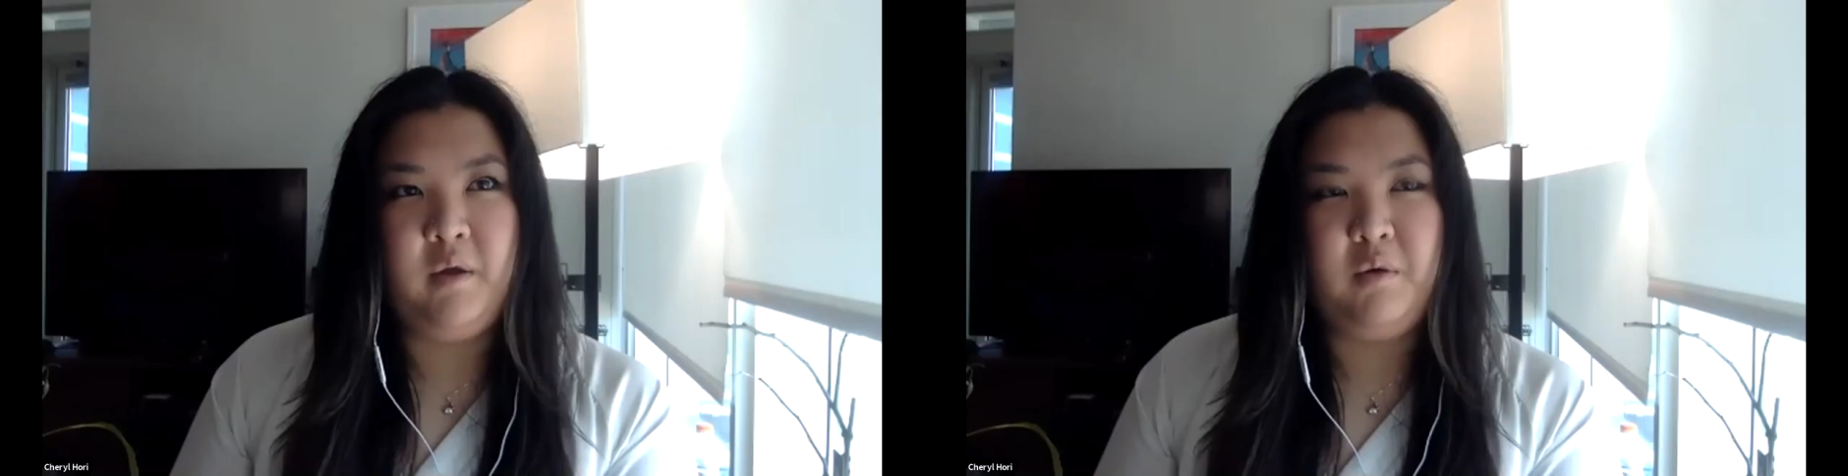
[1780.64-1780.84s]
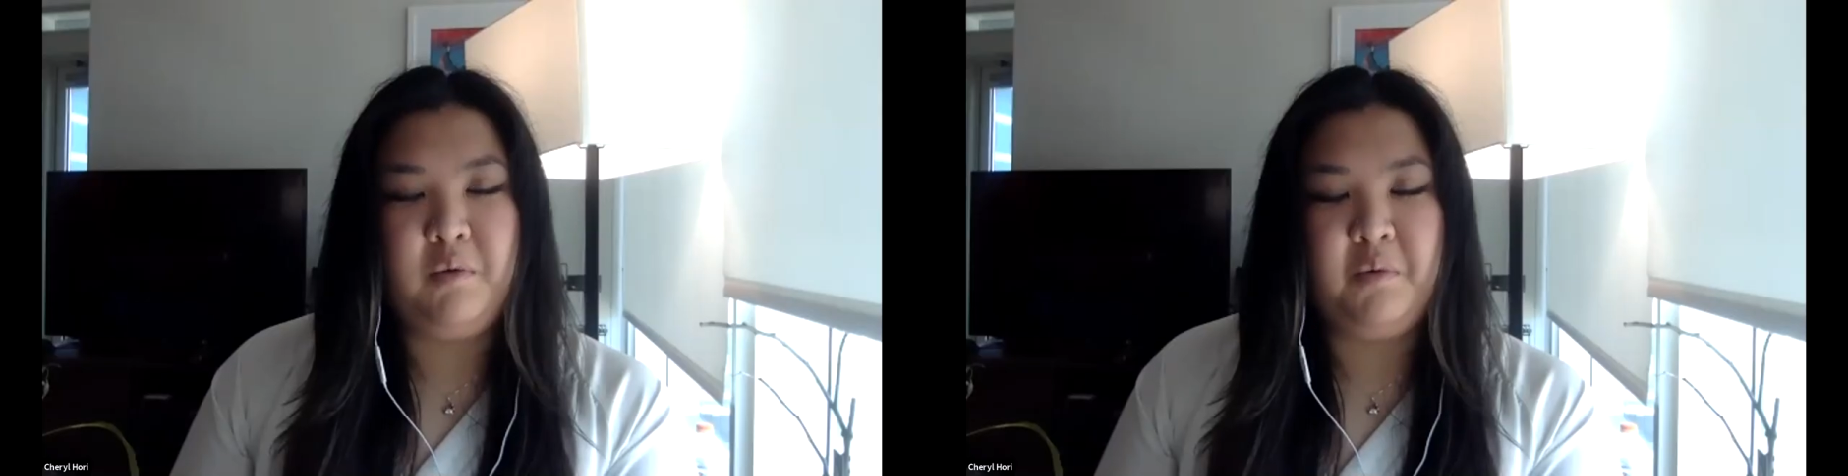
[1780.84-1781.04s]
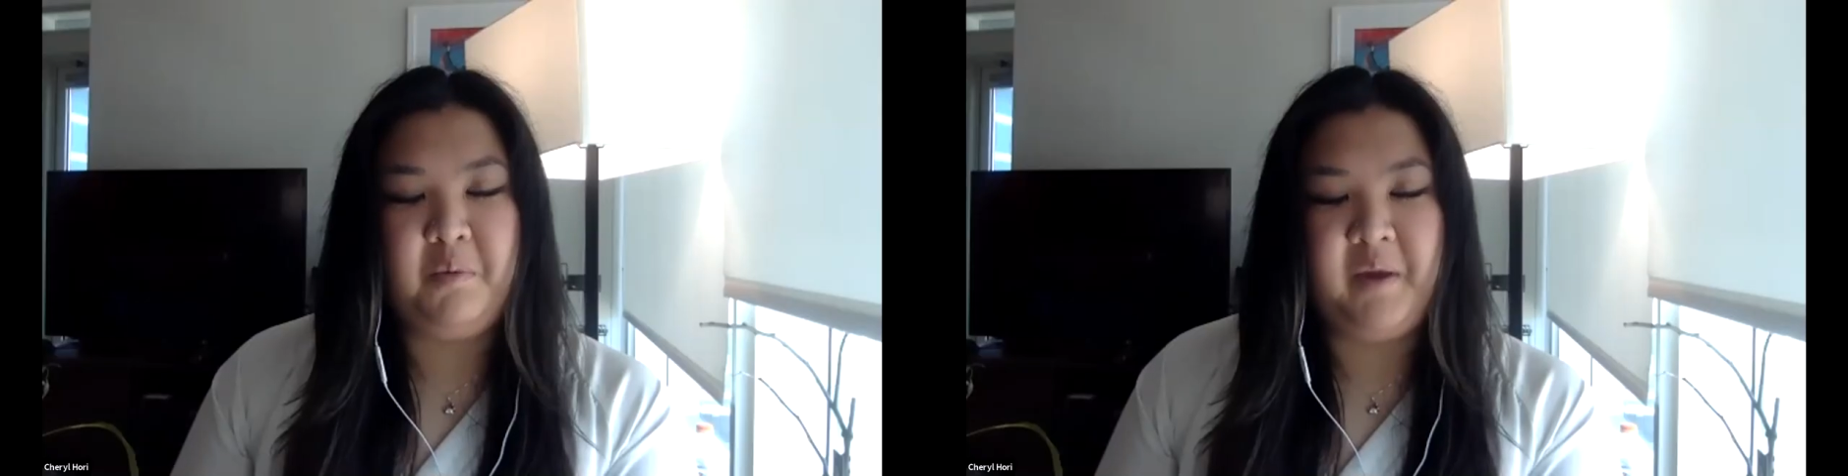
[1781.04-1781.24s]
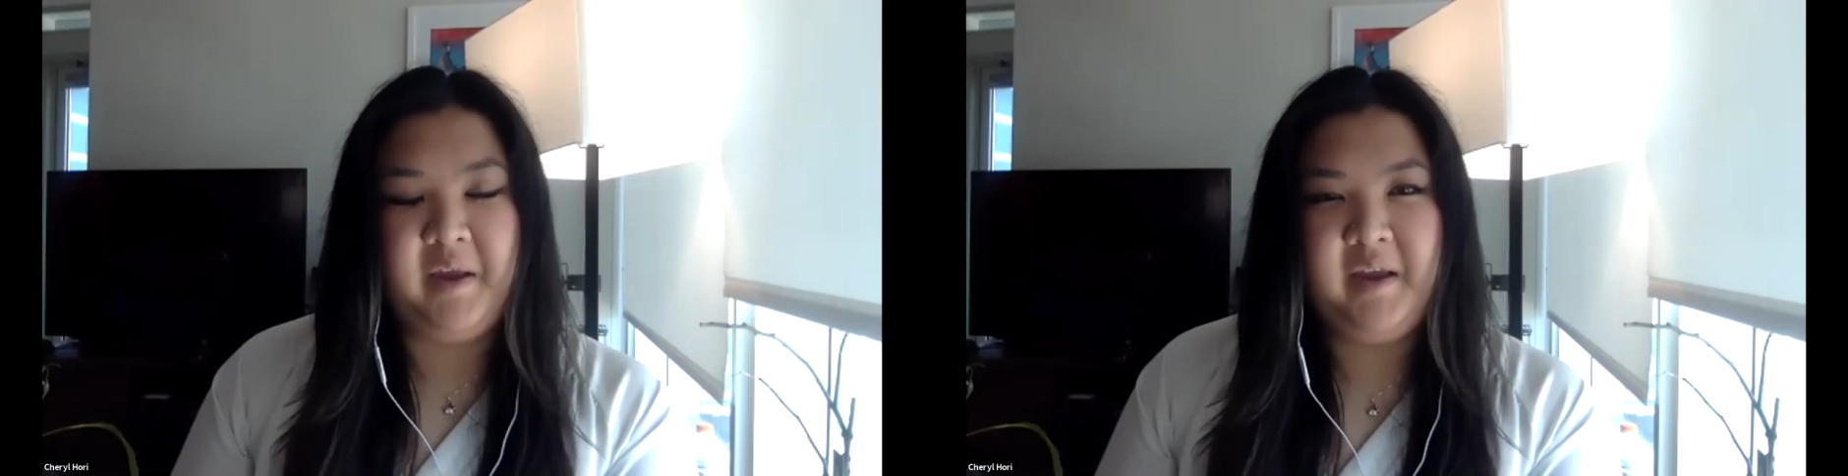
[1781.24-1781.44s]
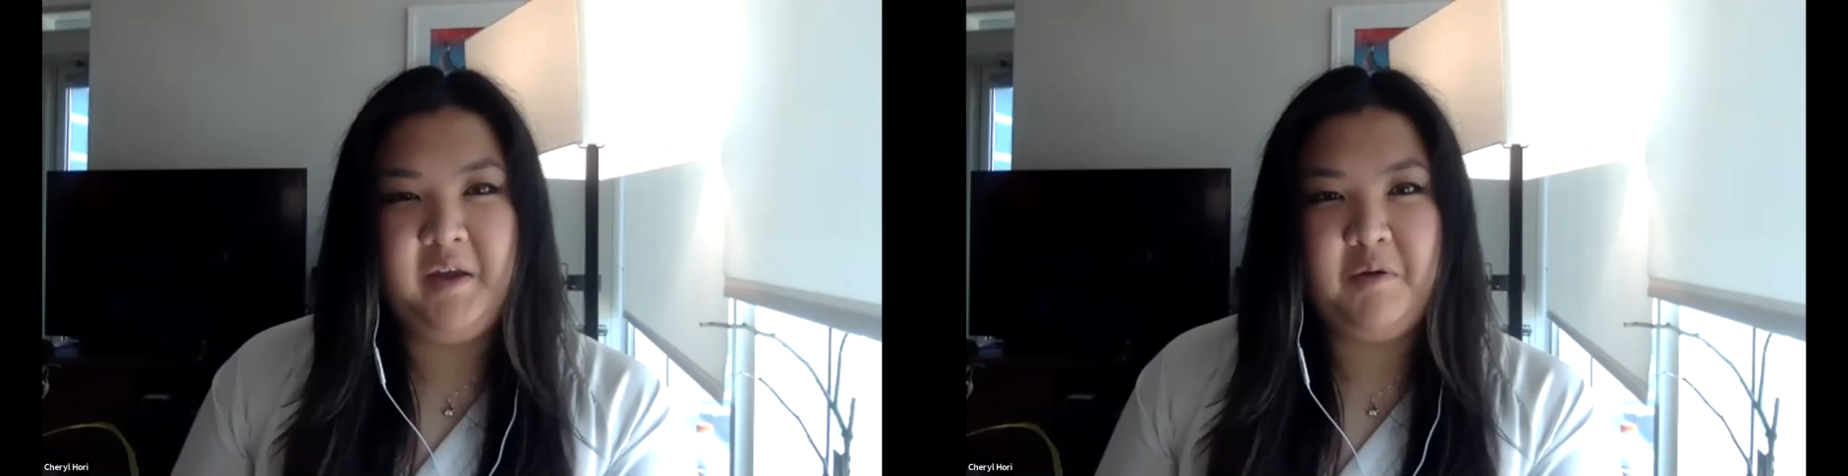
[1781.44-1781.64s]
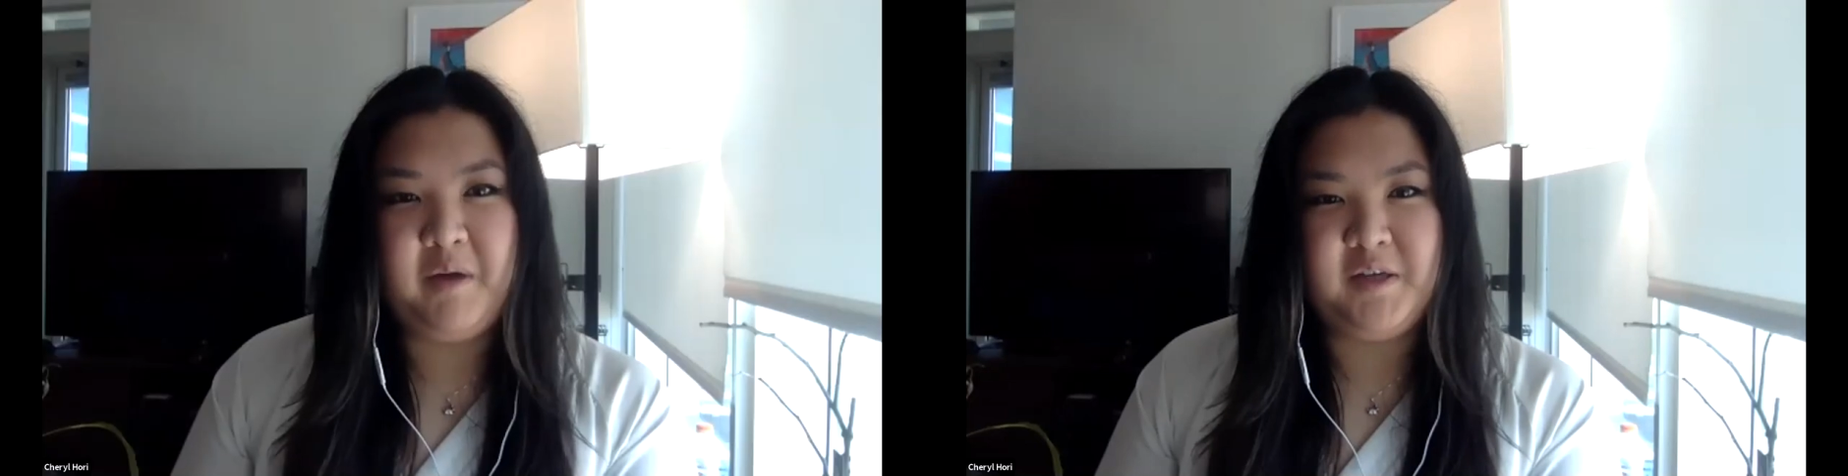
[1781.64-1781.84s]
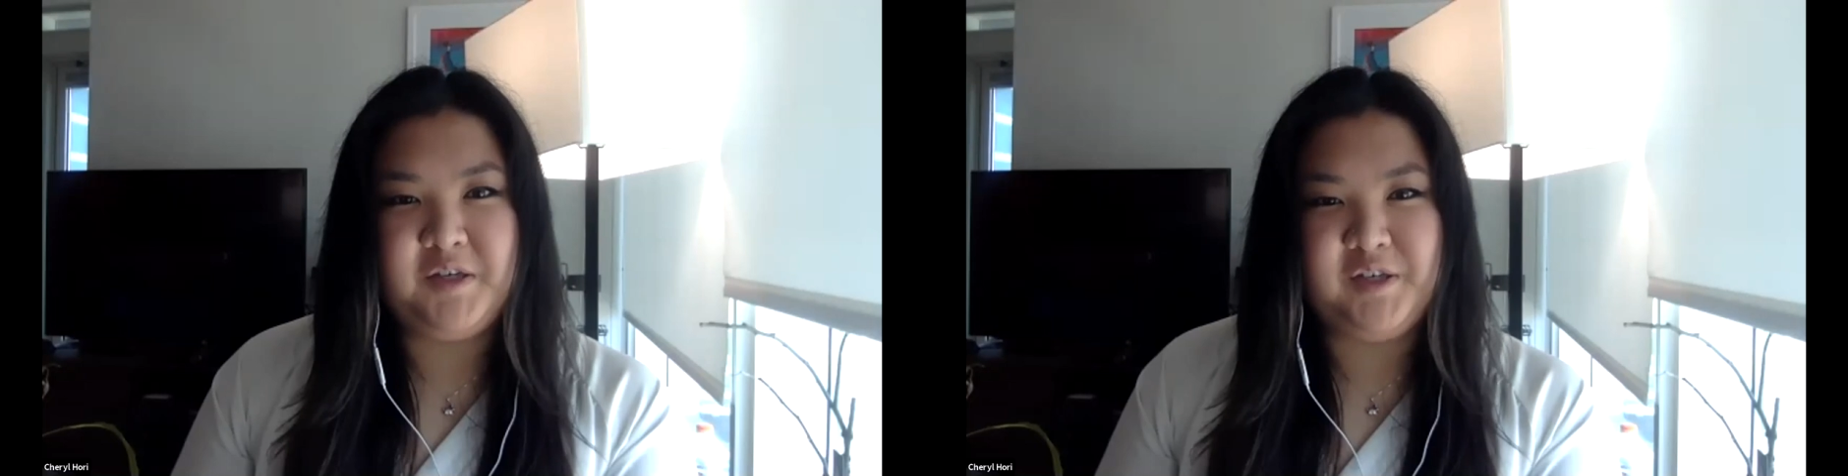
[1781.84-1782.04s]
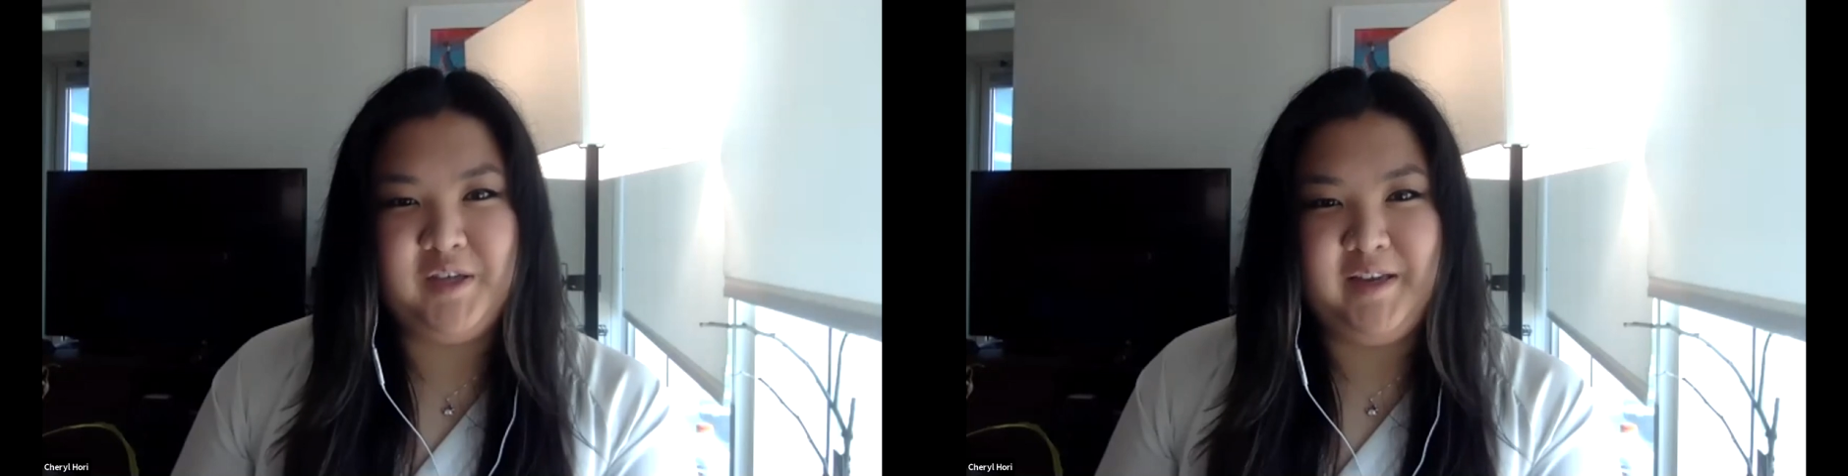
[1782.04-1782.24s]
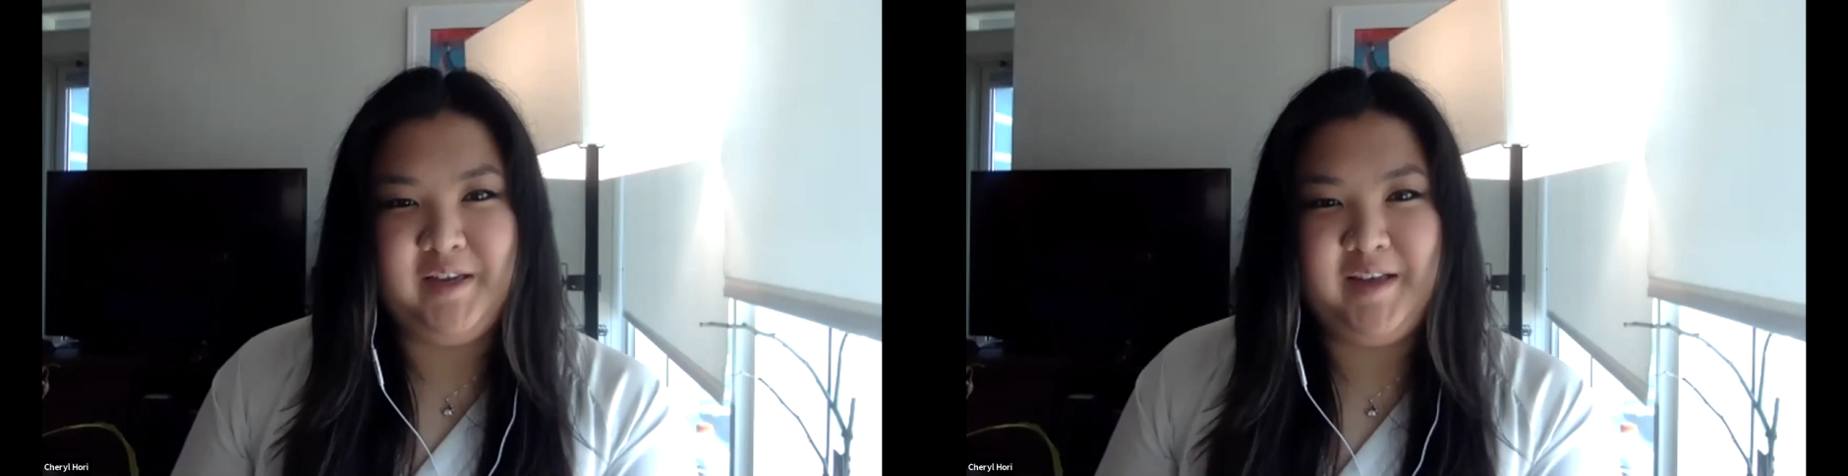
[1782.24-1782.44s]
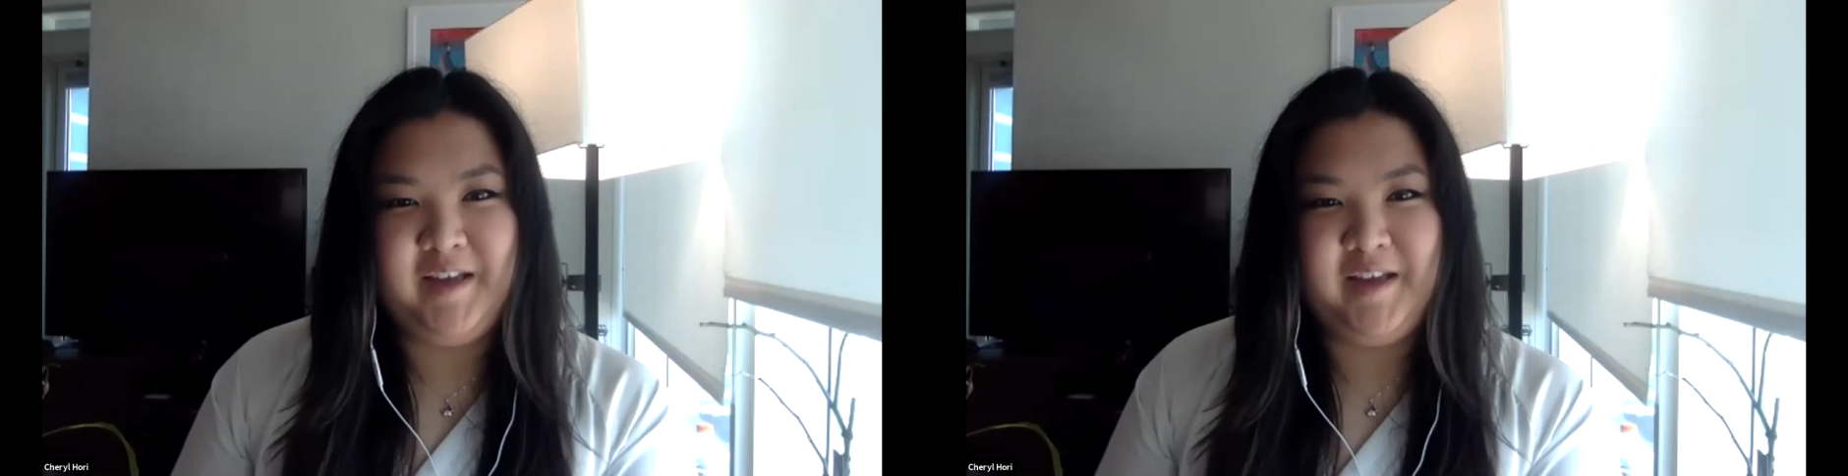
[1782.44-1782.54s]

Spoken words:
Great question.